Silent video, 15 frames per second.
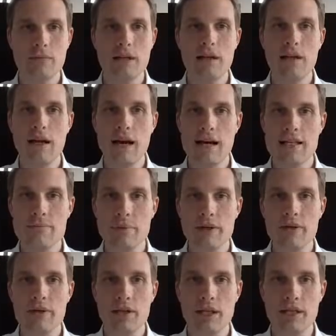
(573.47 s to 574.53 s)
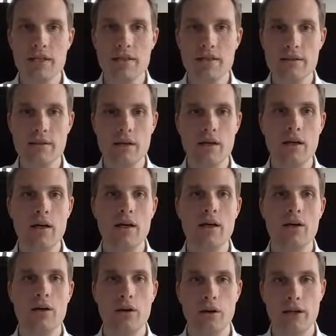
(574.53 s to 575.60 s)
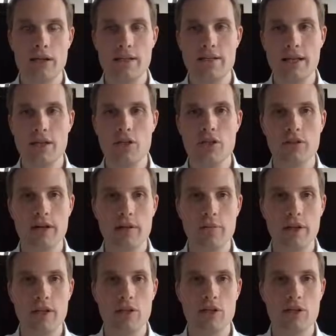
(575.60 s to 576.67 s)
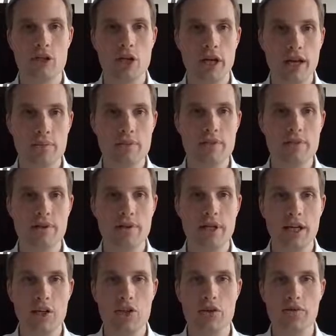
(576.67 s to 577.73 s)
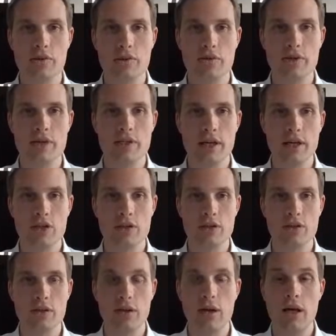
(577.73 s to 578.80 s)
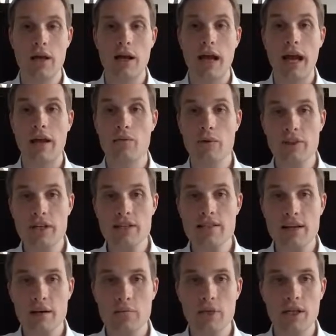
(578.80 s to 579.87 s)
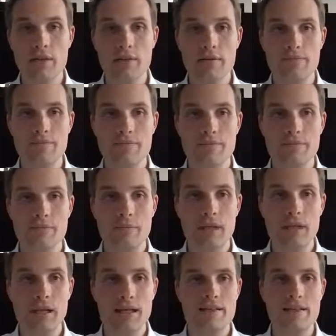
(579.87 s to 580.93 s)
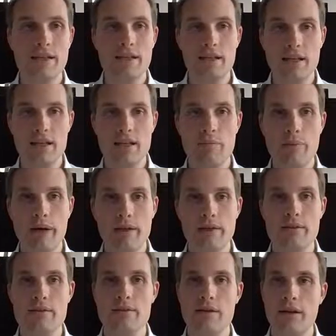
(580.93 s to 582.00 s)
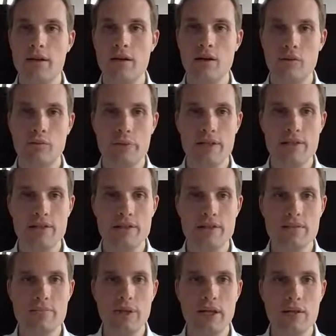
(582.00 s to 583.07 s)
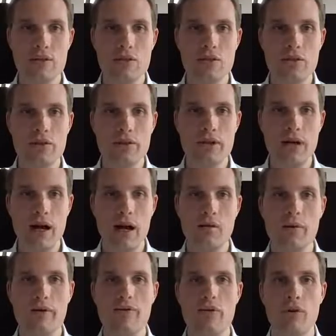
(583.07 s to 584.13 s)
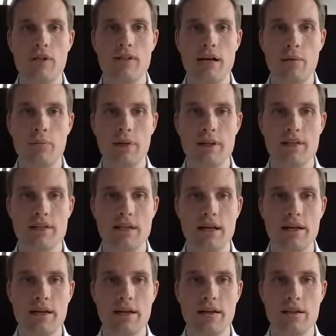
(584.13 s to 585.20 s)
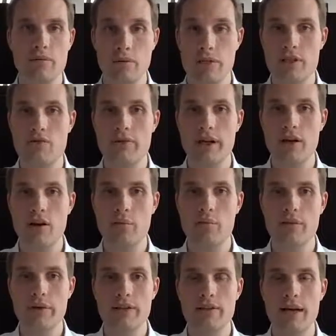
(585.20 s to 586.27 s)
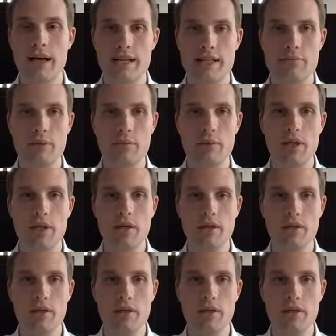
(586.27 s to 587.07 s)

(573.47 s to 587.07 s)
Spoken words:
Last but not least, the organization dimension shapes the nature of a transaction. And with this, I mean, is it an independent standalone business being sold? Are we, for example, selling Swiss train operator SBB?